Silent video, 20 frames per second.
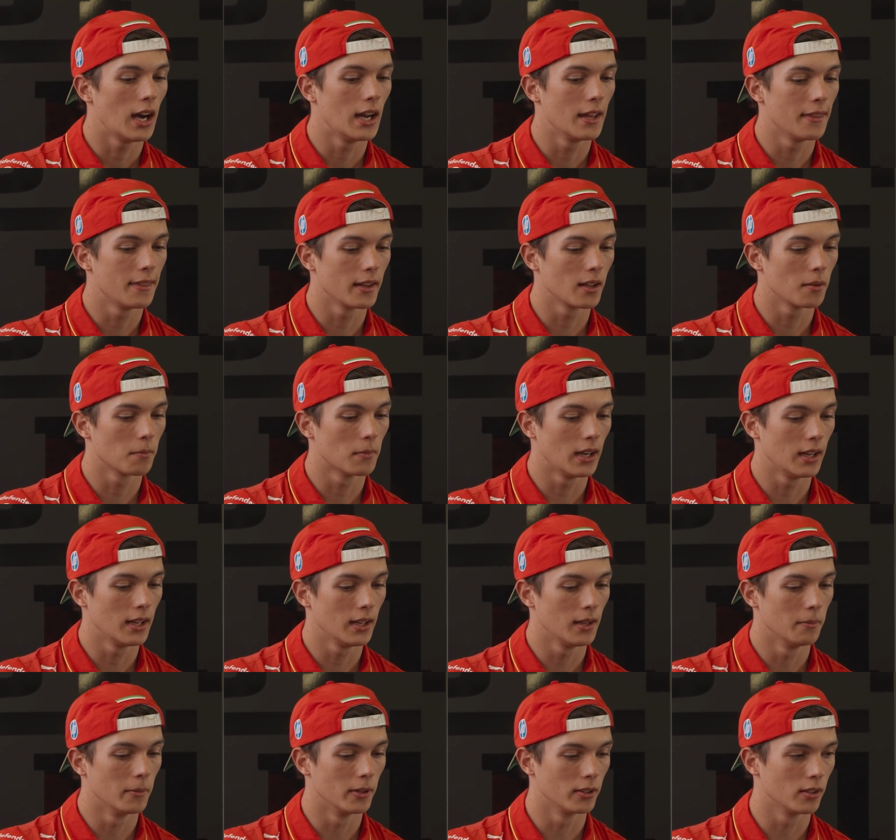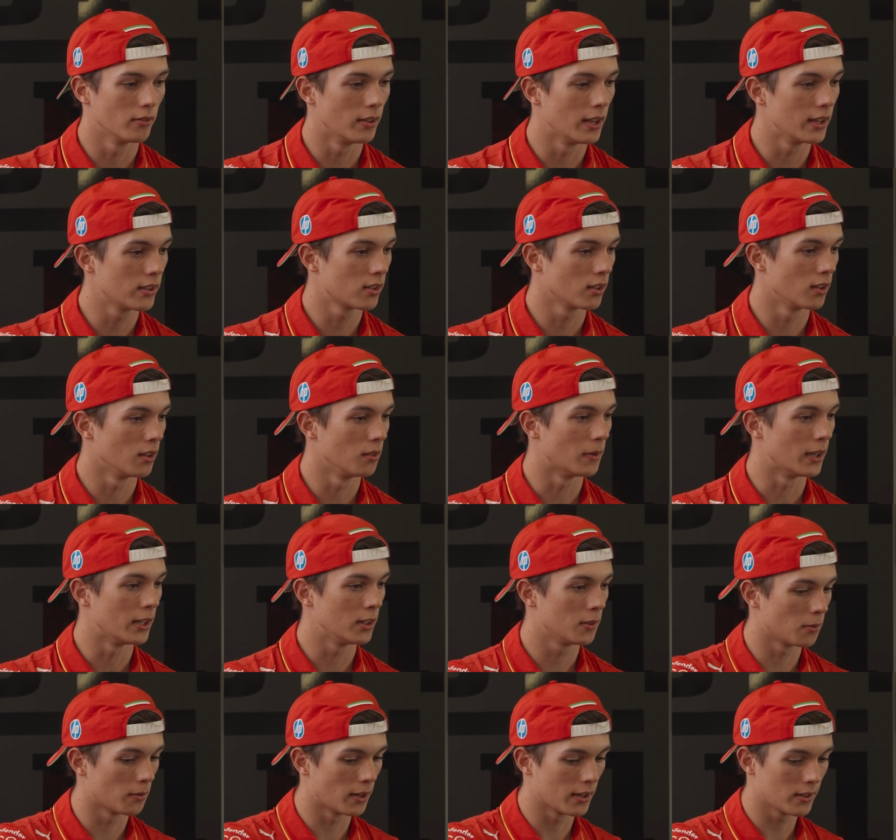I think my motivation and my
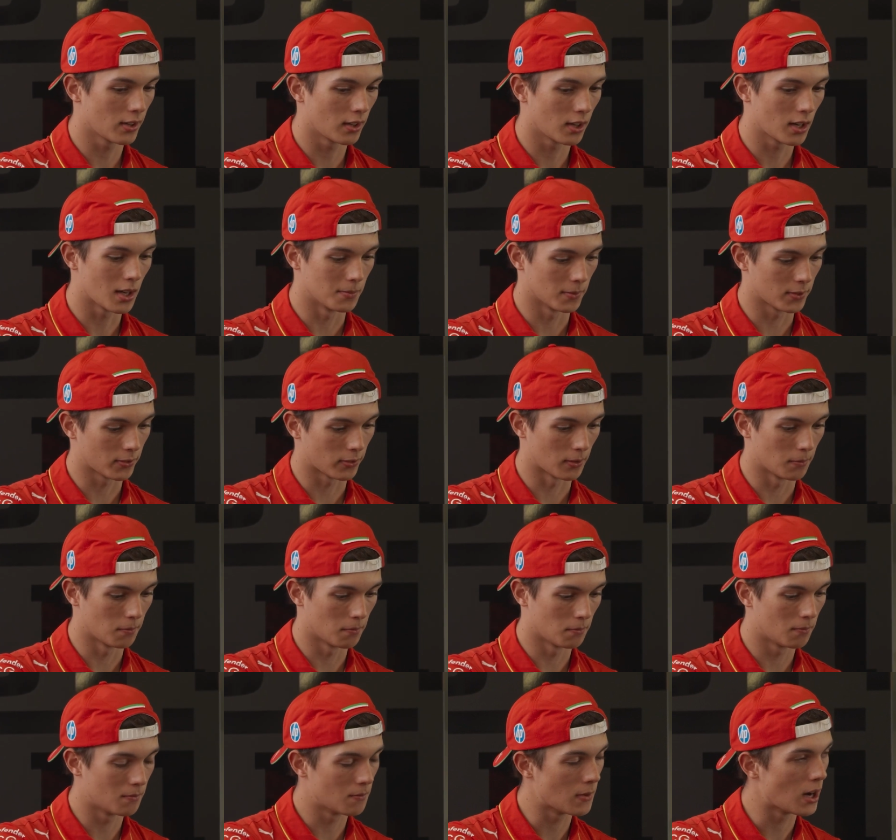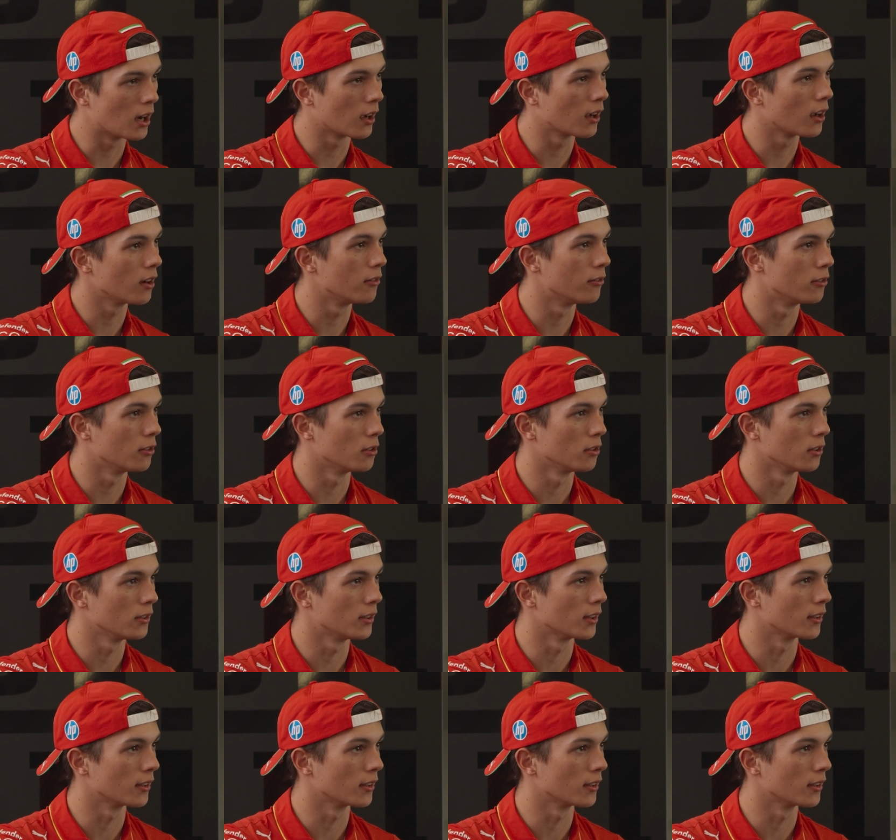inspiration comes from hunger for